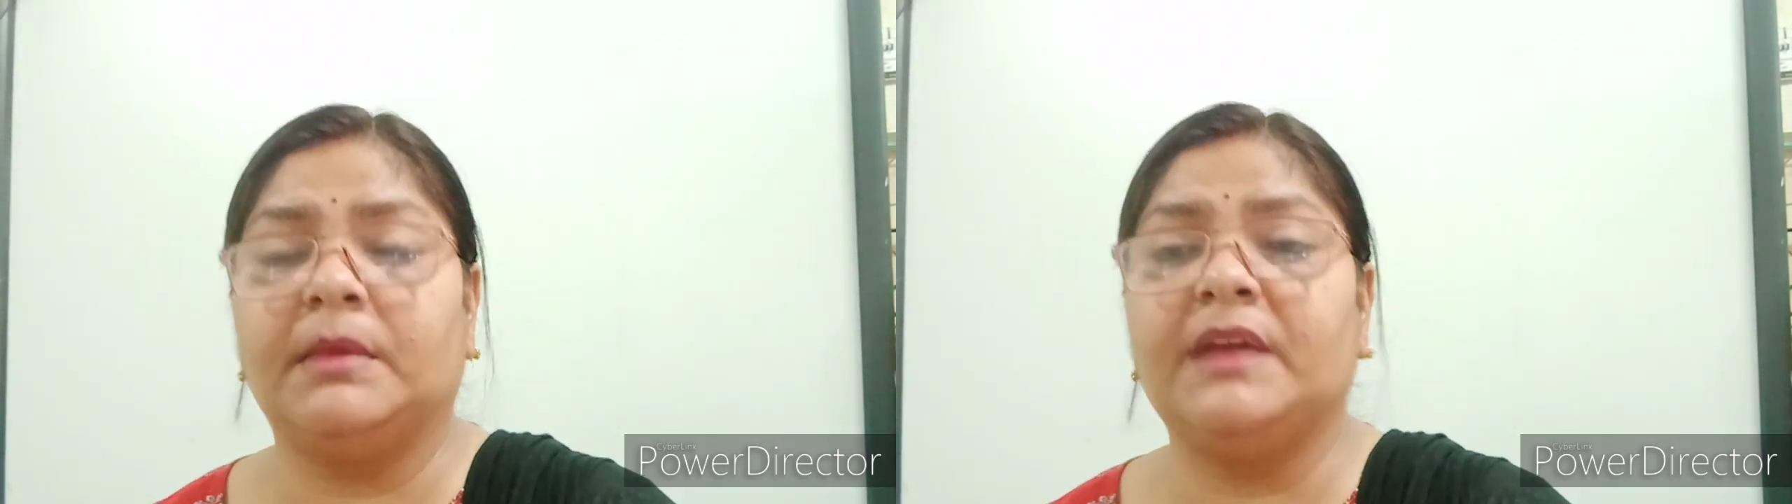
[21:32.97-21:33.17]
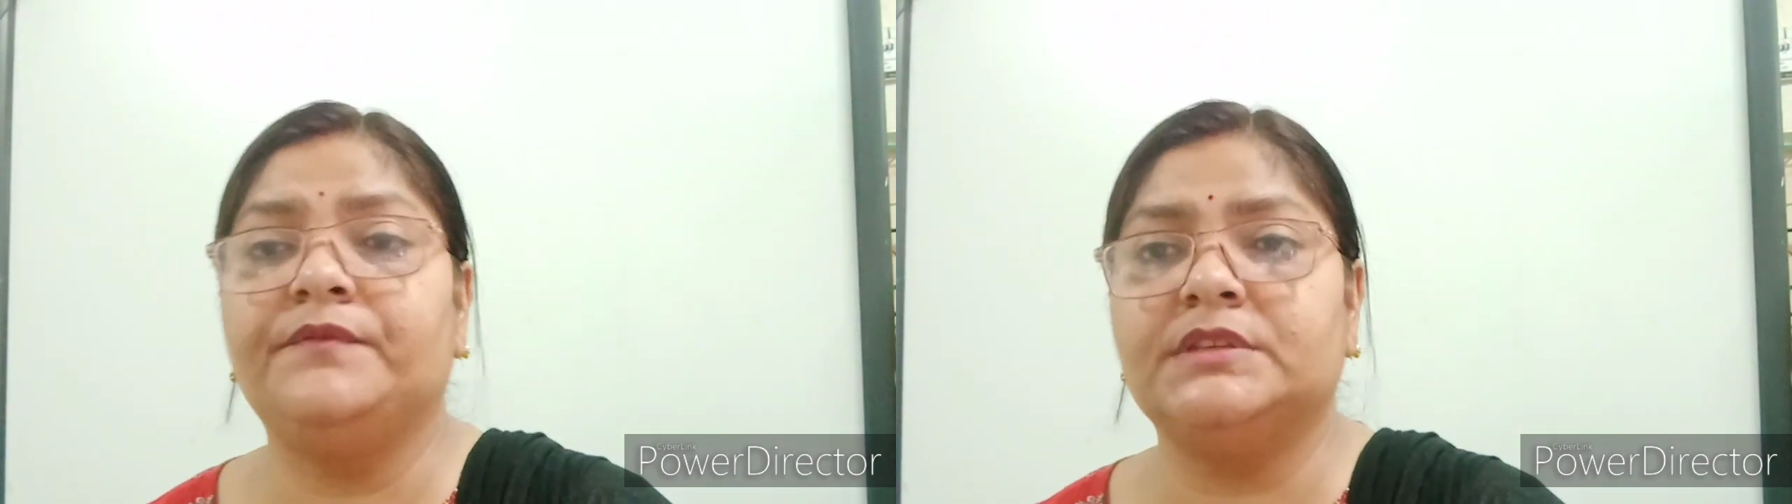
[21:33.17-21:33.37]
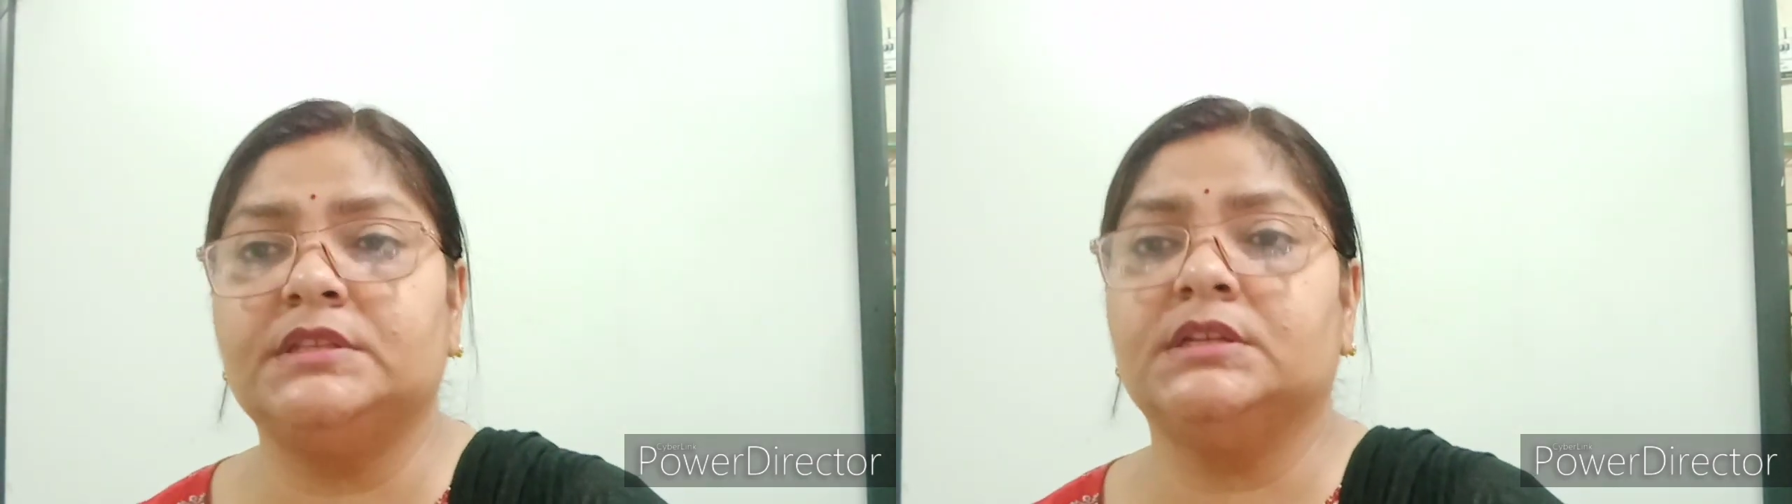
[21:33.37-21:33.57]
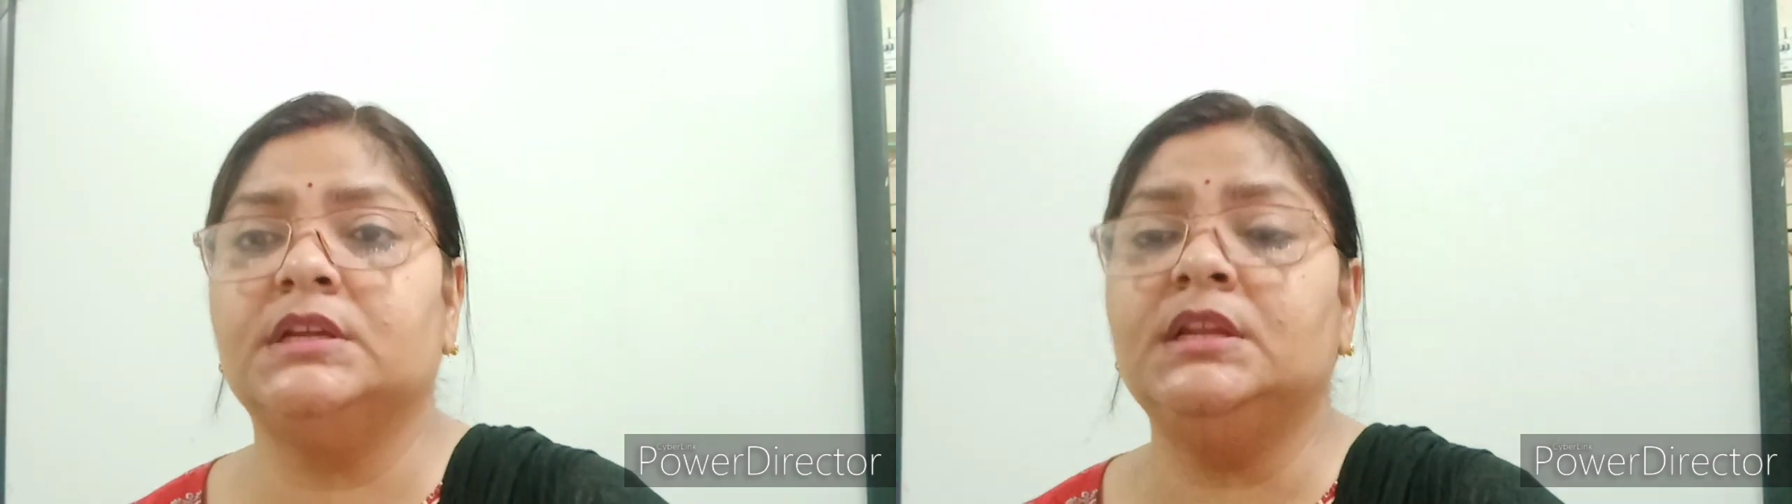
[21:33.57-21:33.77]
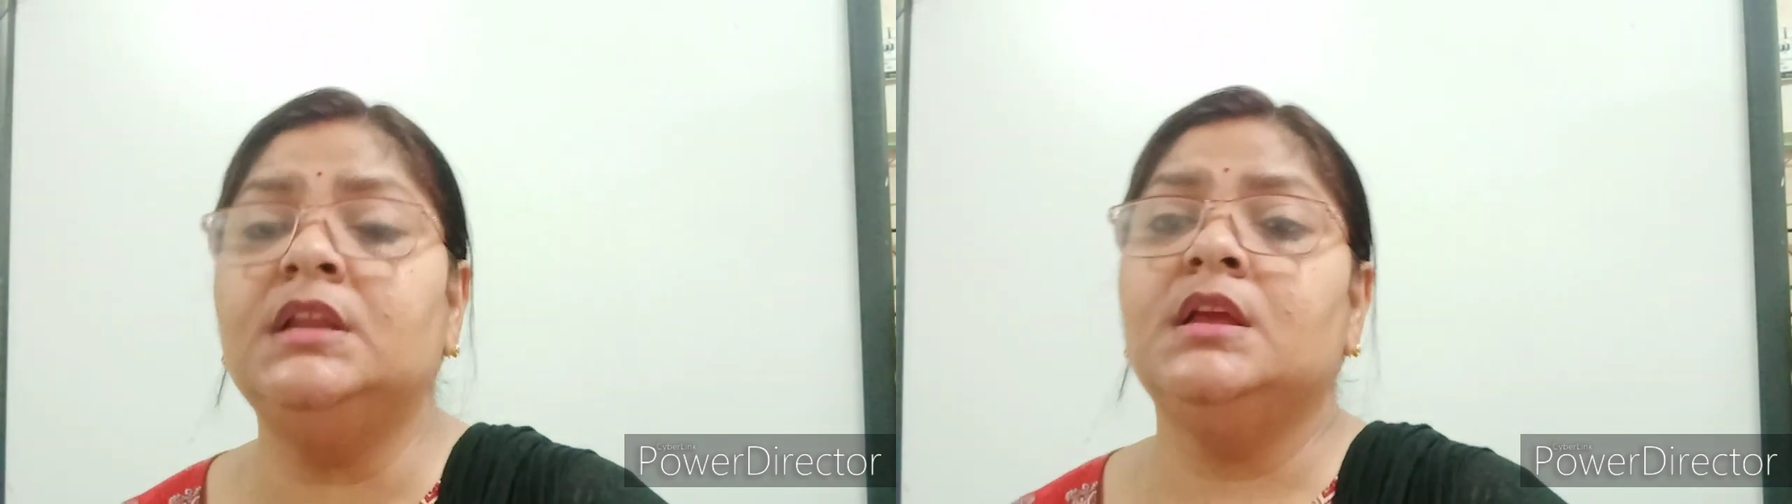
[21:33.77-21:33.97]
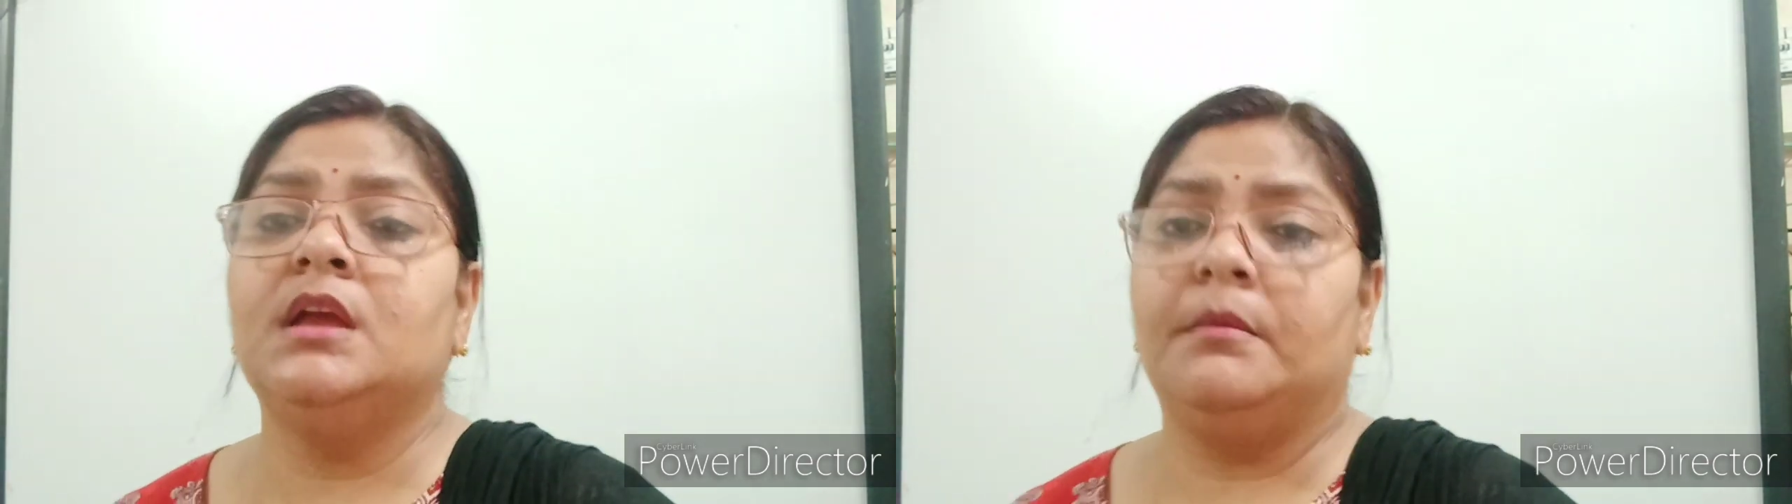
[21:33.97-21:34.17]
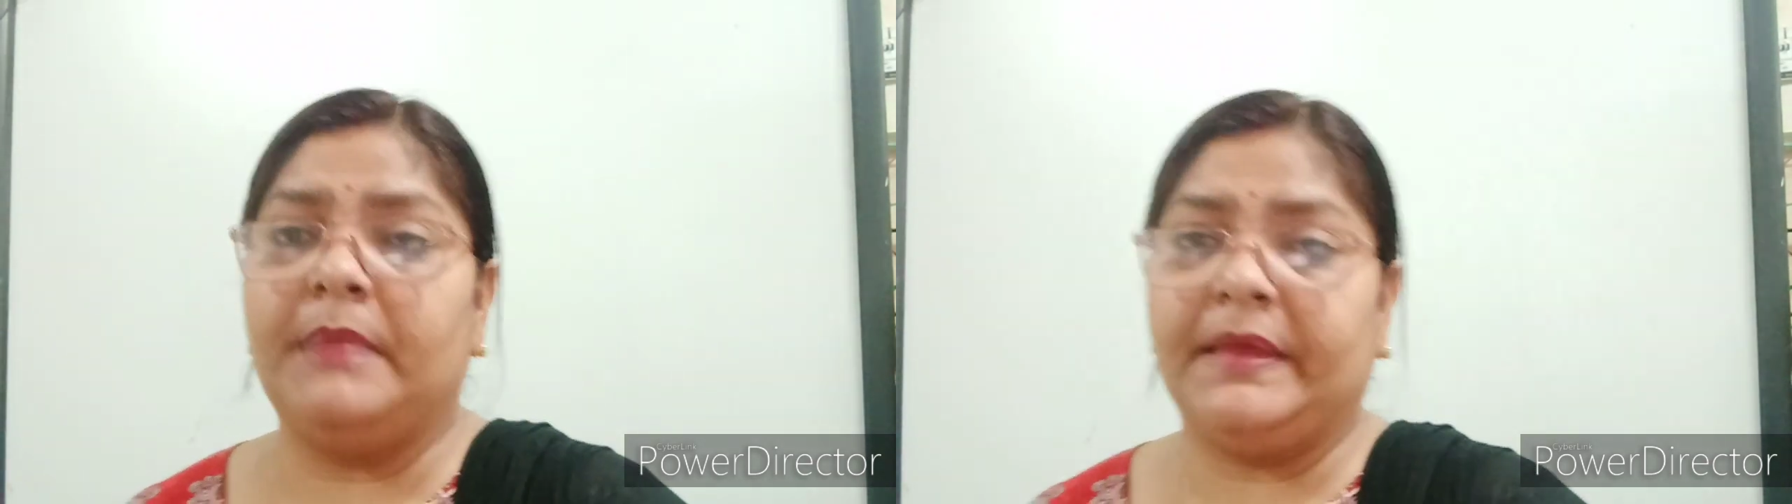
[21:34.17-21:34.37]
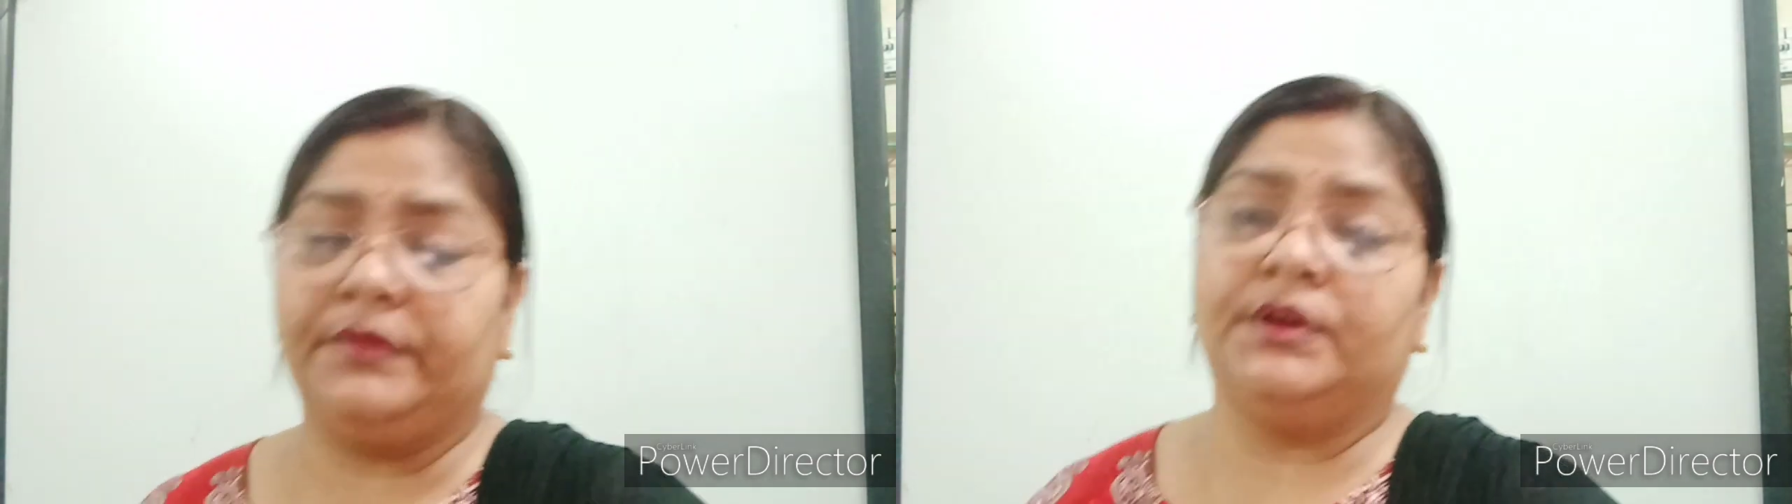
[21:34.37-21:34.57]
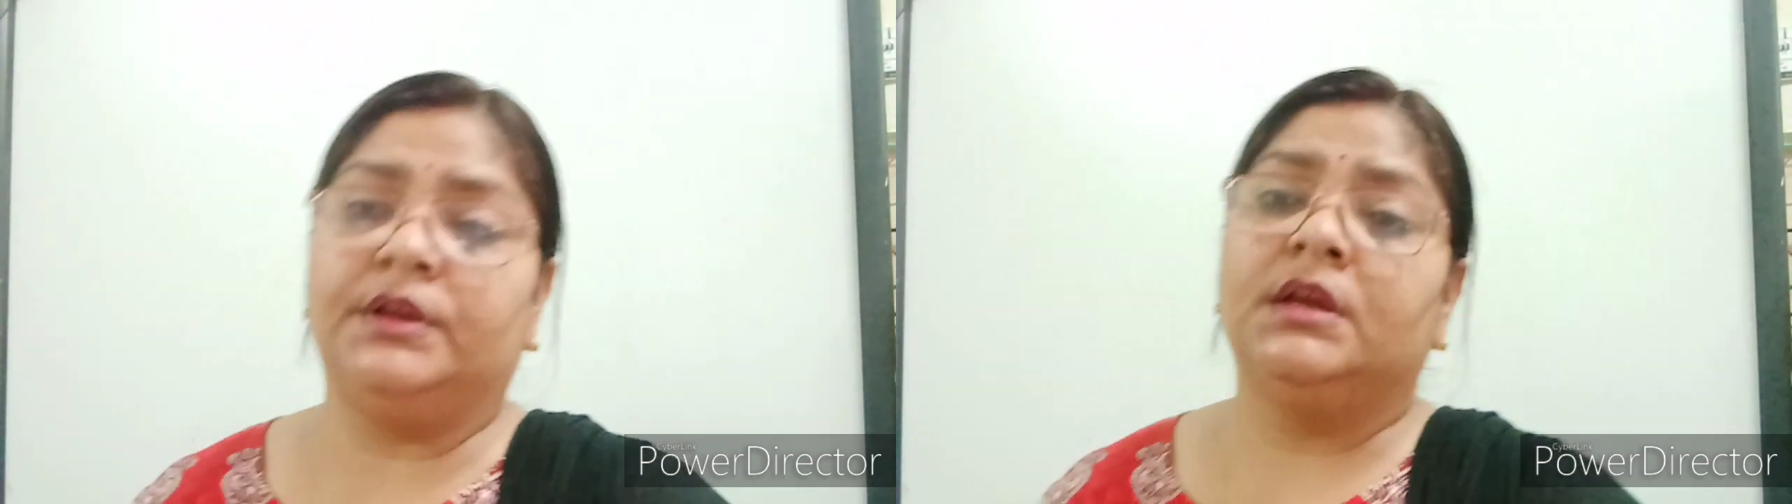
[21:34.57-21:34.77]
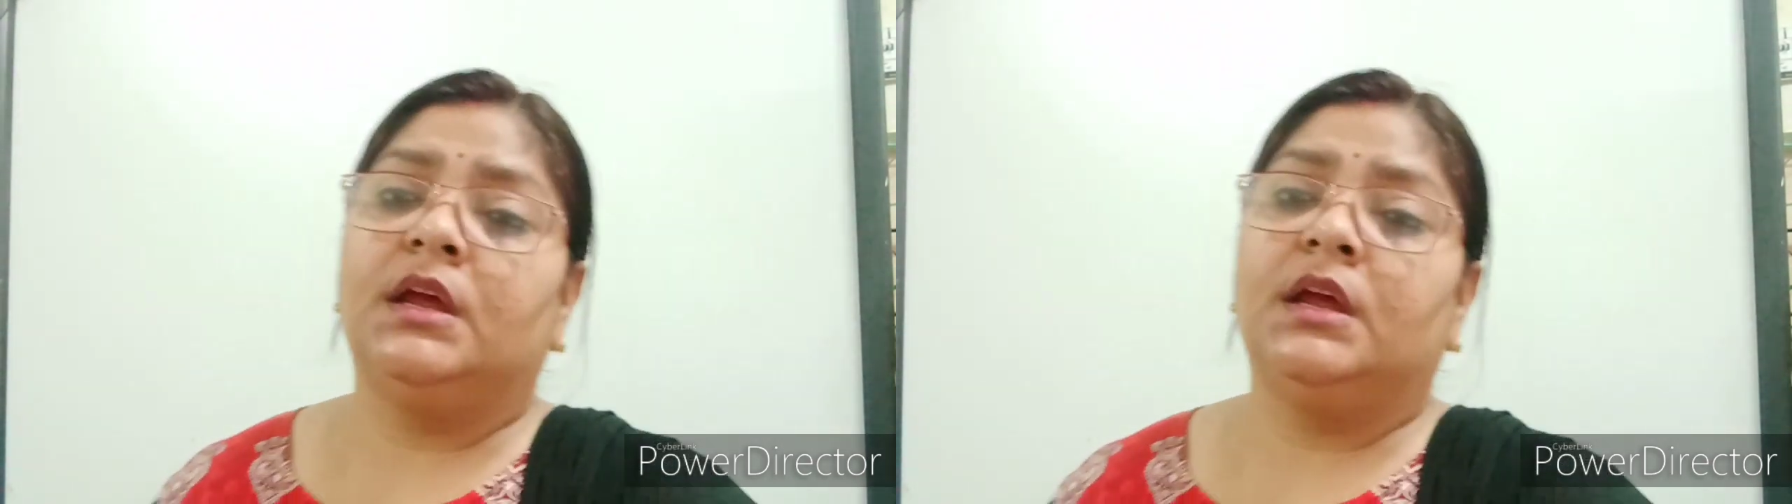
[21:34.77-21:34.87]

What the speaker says: by physical method.